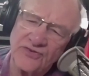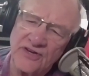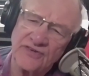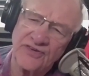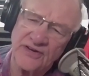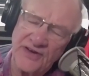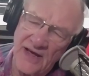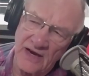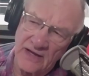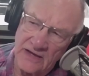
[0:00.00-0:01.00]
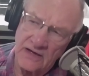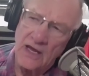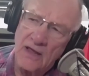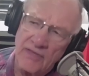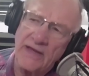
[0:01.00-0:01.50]
as a delegate
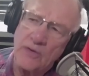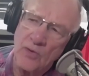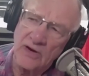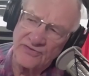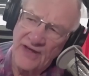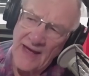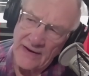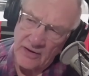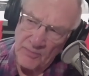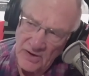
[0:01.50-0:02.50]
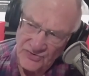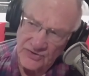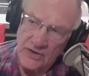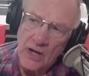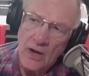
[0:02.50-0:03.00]
than you will as a county
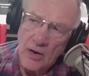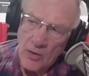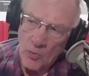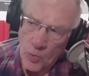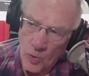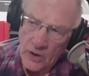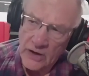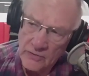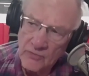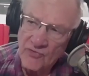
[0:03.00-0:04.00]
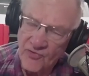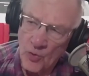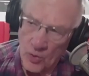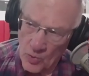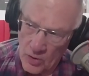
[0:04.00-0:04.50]
commission working
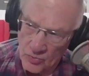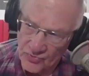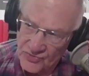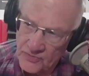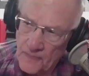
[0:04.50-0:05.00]
four roads.